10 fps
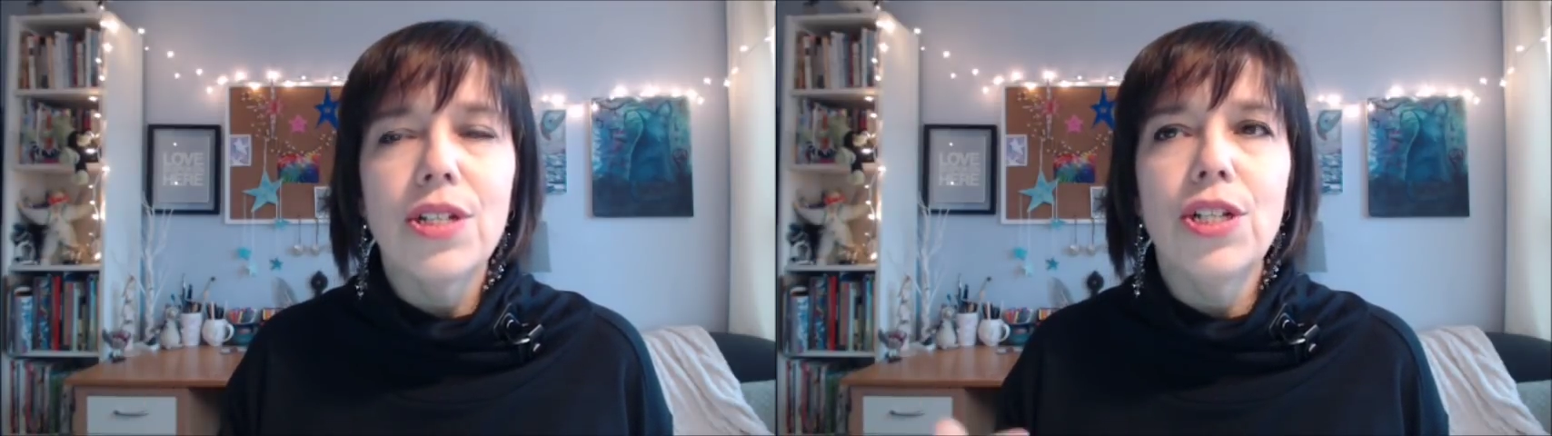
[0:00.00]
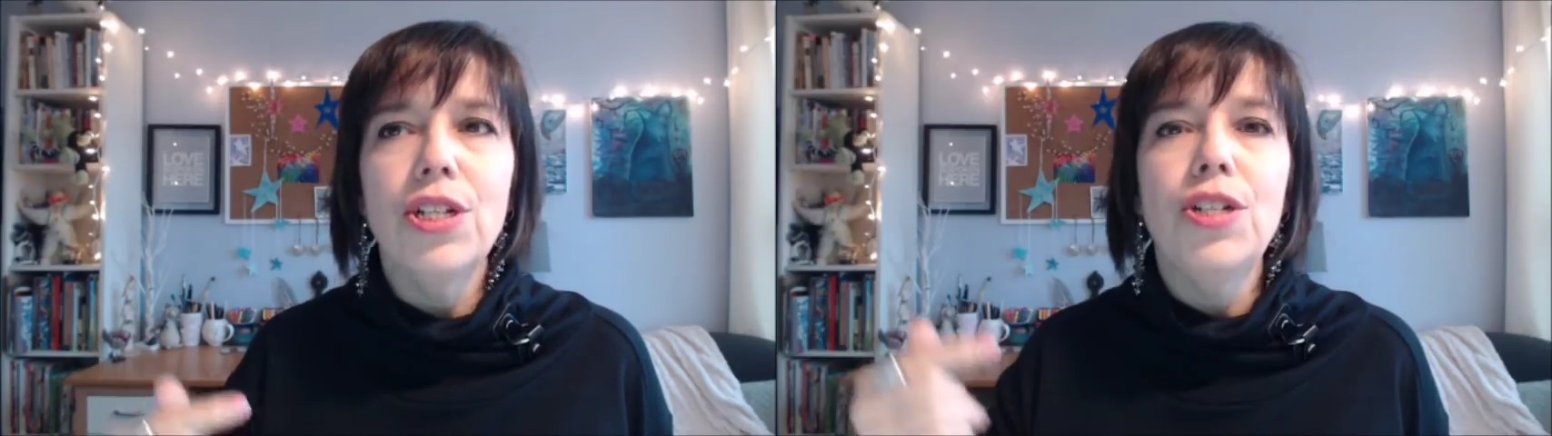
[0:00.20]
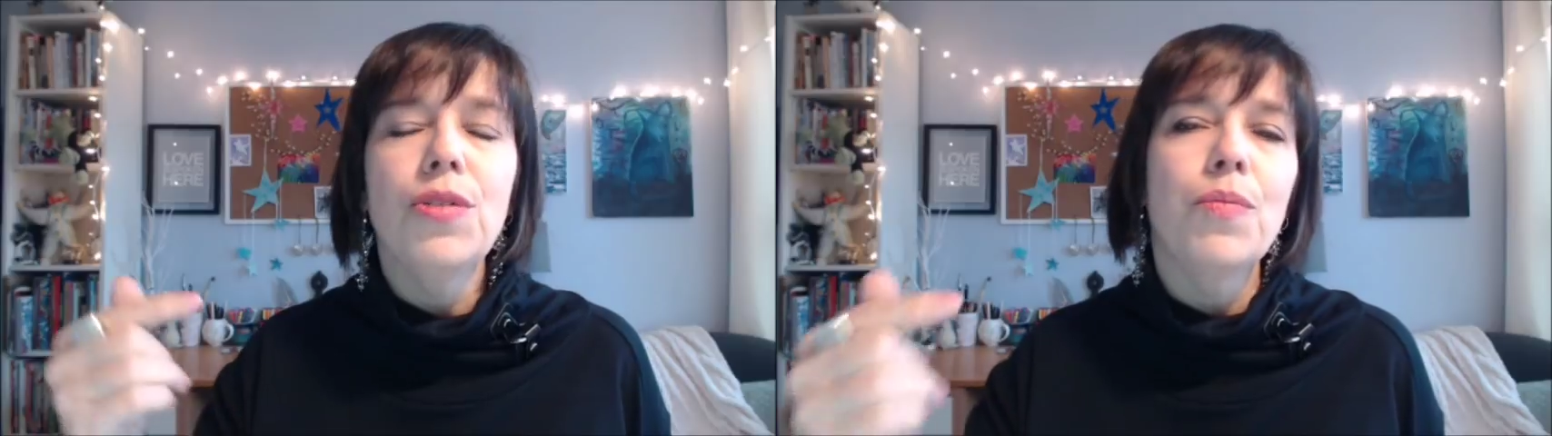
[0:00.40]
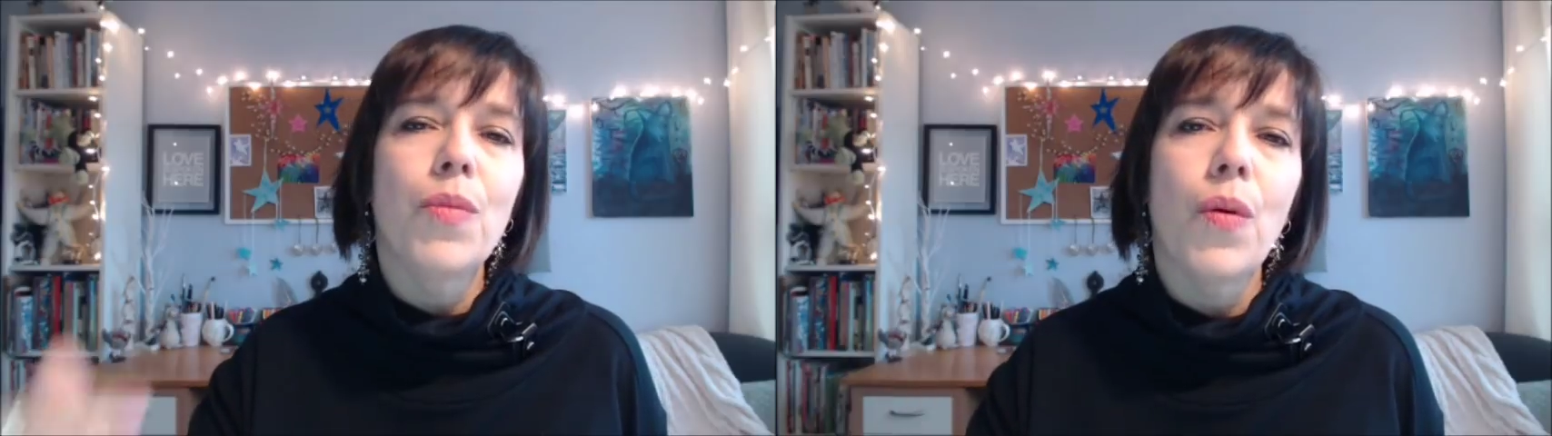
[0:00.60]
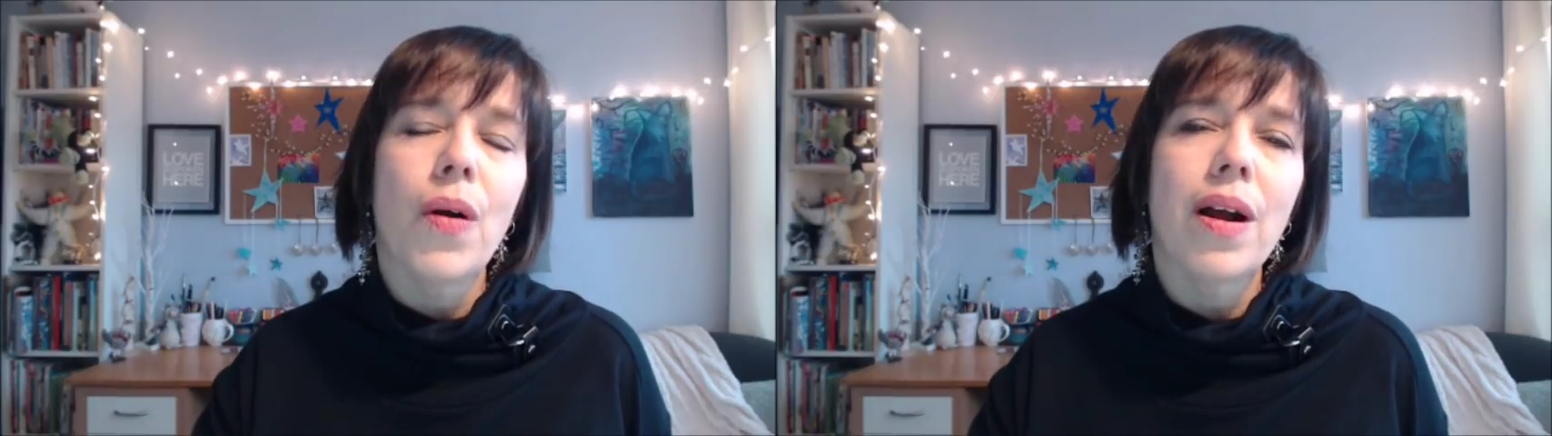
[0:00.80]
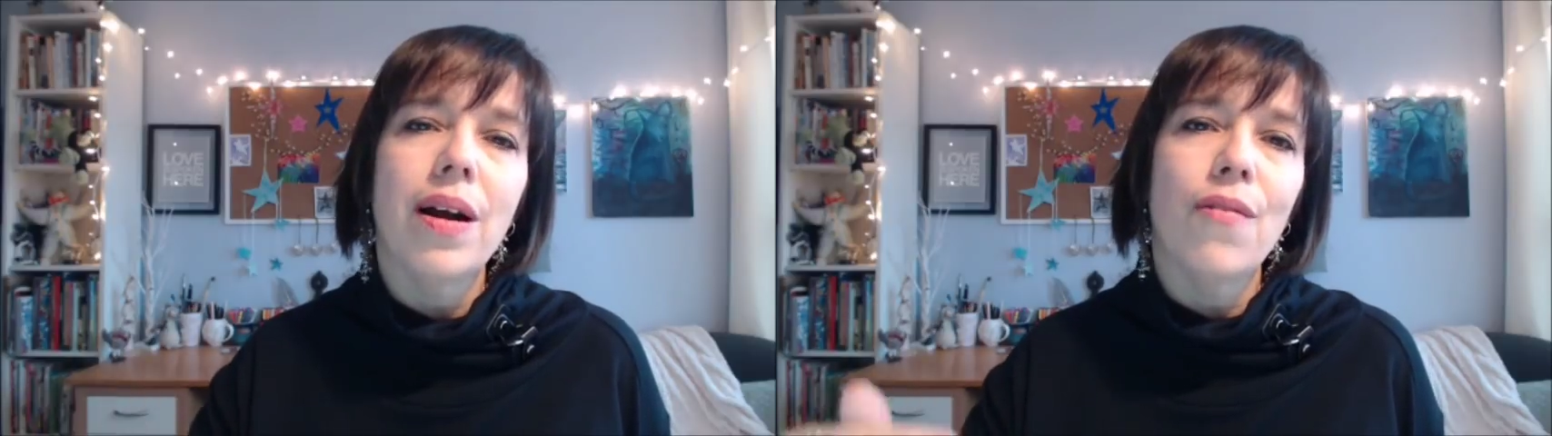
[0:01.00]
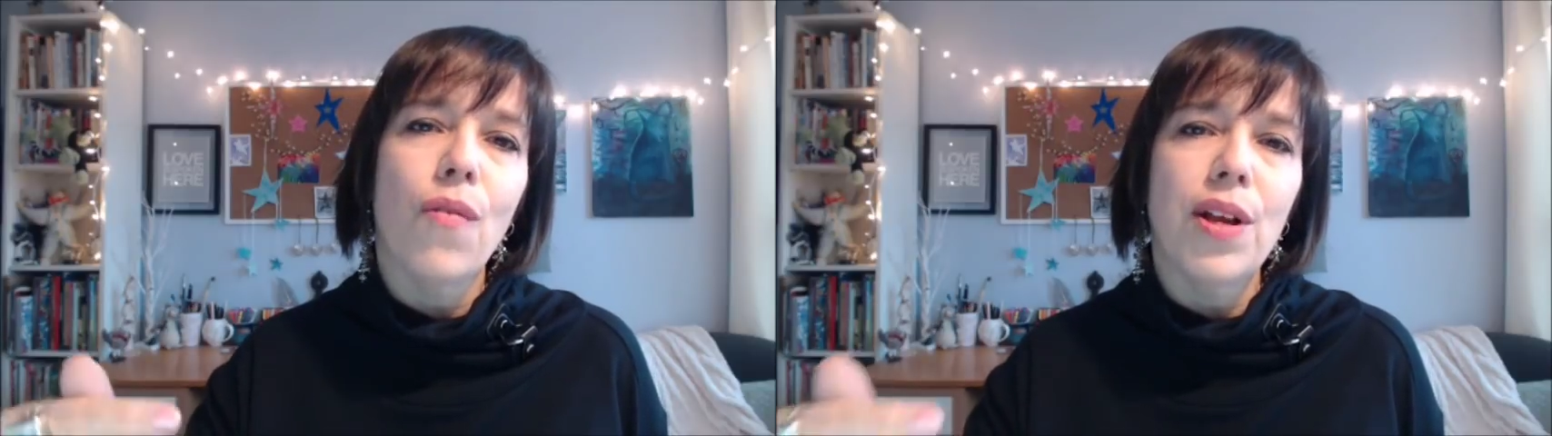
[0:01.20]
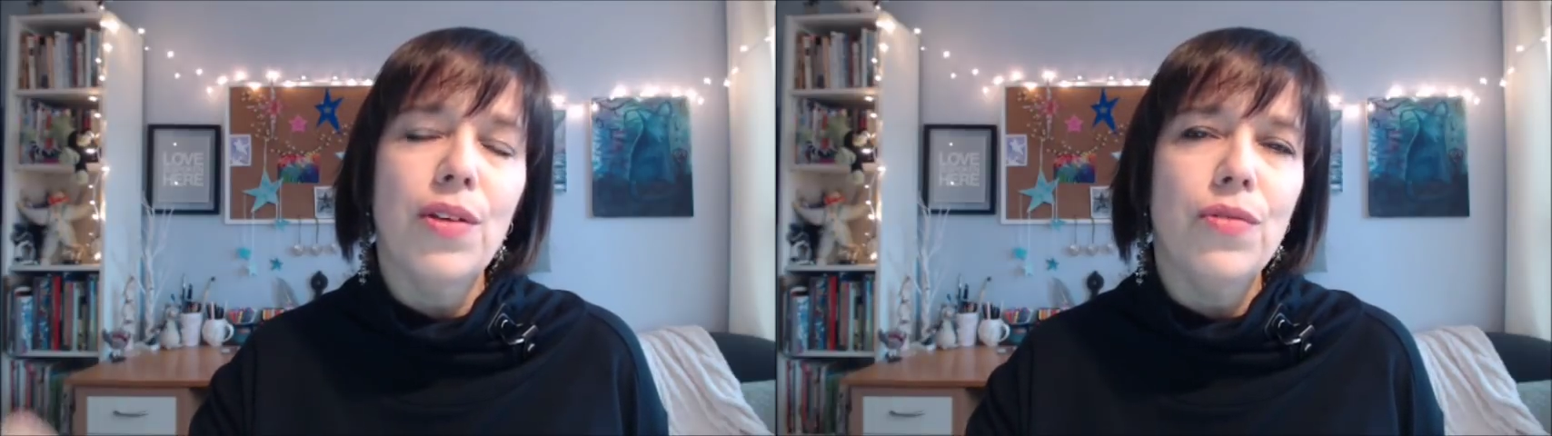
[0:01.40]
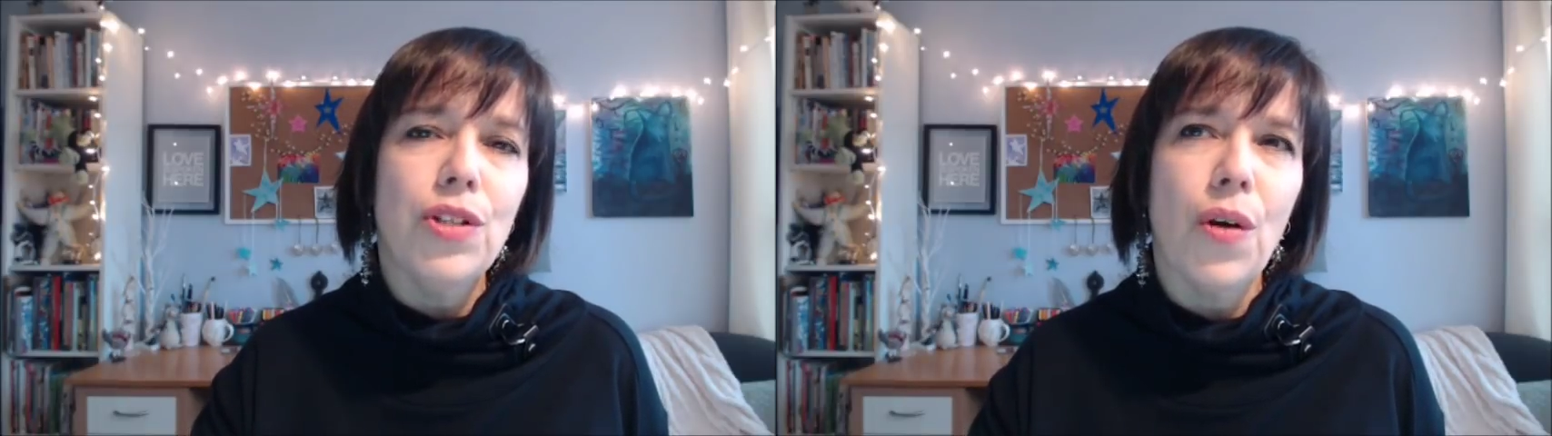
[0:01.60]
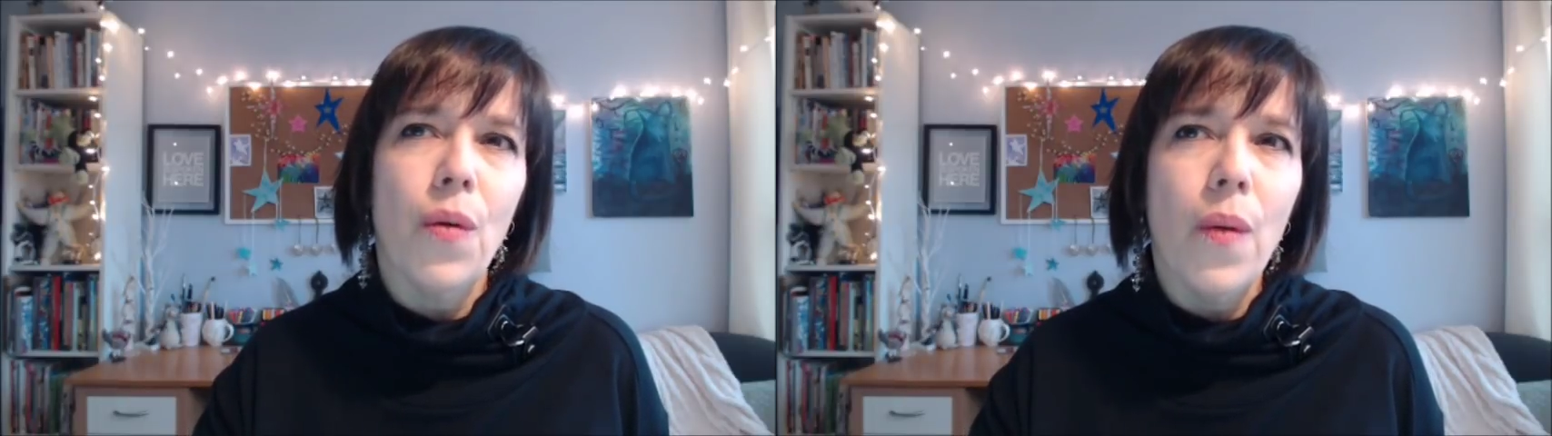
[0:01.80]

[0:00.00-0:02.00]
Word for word: to do more of what you don't